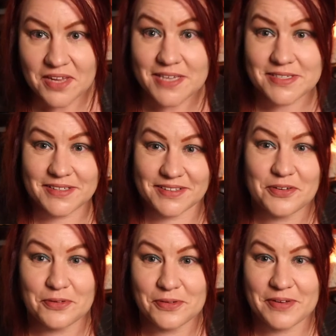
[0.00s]
Isn't it
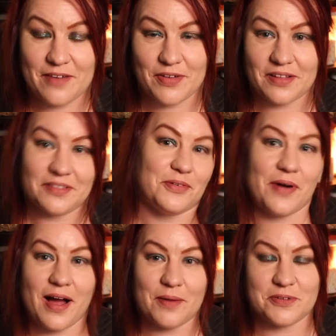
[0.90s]
cool that we have a little
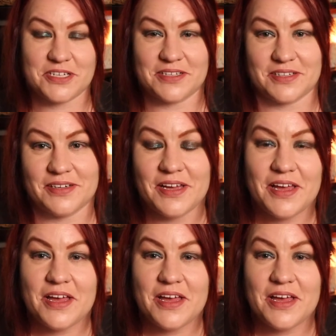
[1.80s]
heart protector?